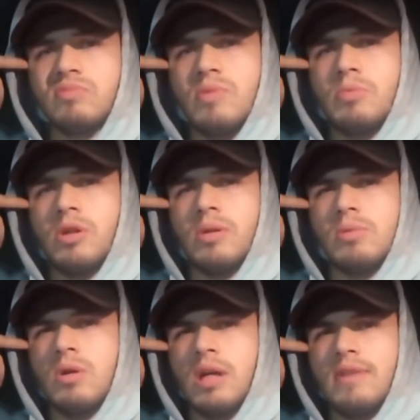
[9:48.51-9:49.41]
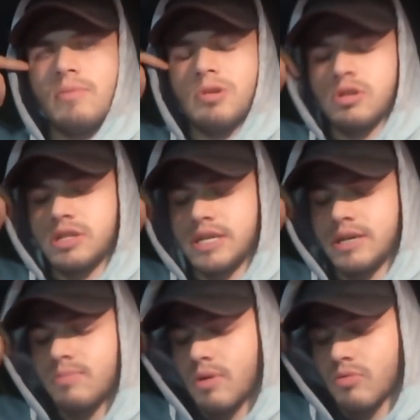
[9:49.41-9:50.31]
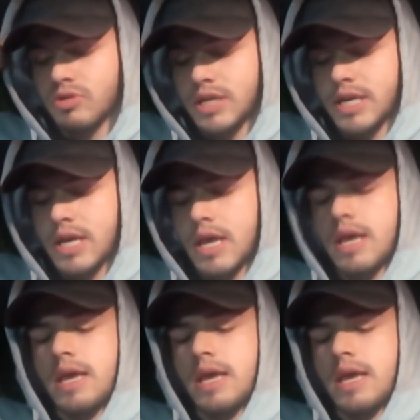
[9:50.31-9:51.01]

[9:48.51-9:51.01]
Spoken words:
We probably will have a bowl of cereal, but we'll see.